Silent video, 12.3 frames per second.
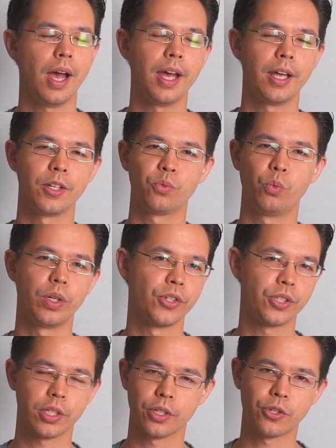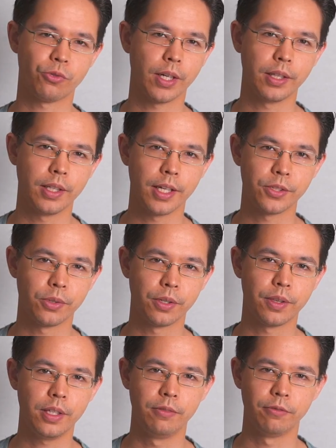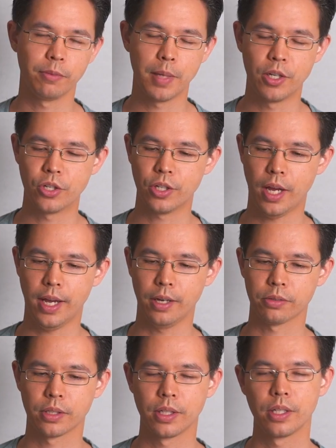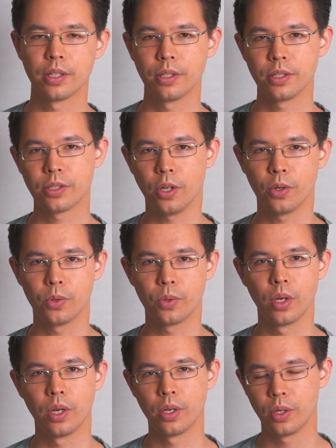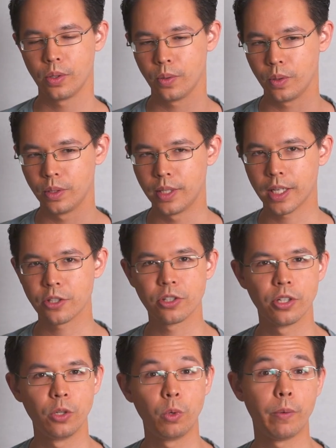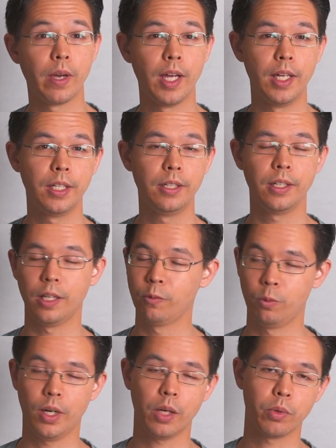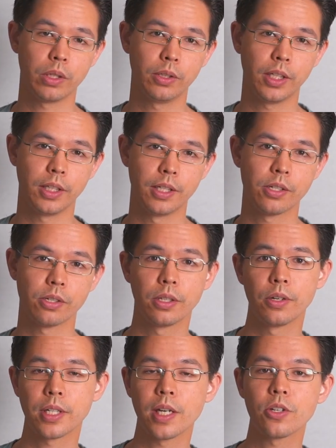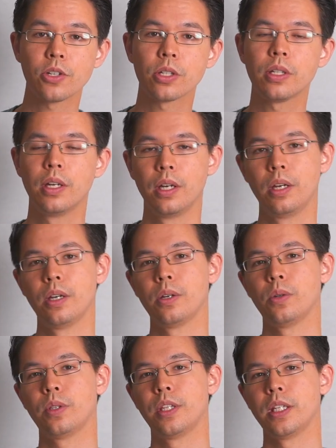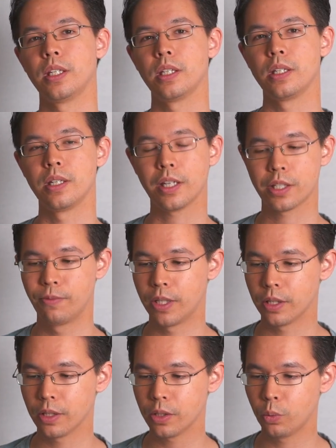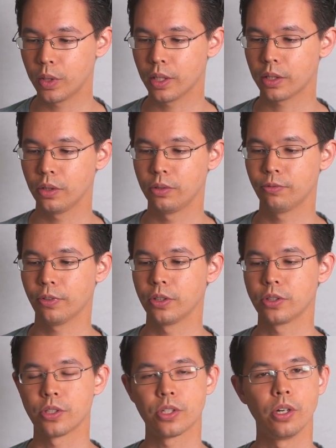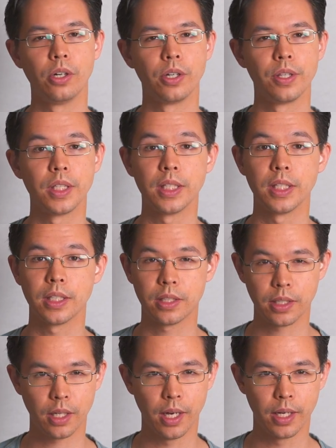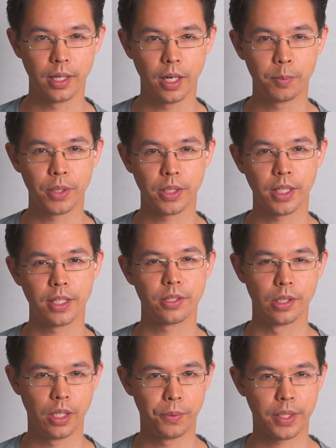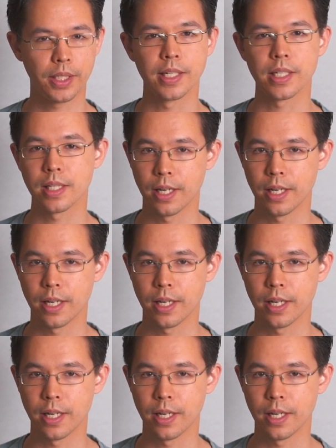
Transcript: and we're just going to straighten that sort of information out. So now that you know where we're headed and why we're looking into notation, the next video we are going to focus on the uppercase and lowercase